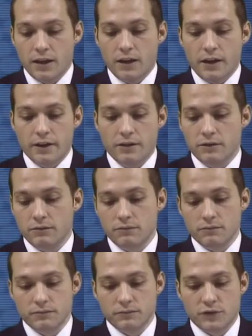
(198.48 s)

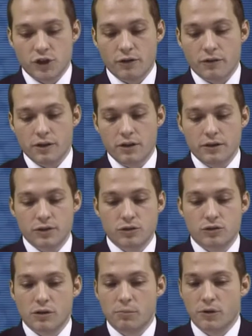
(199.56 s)
and general
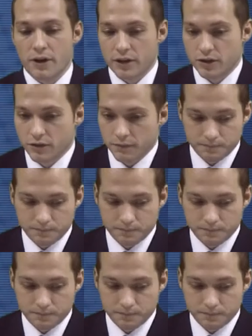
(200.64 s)
industrial production.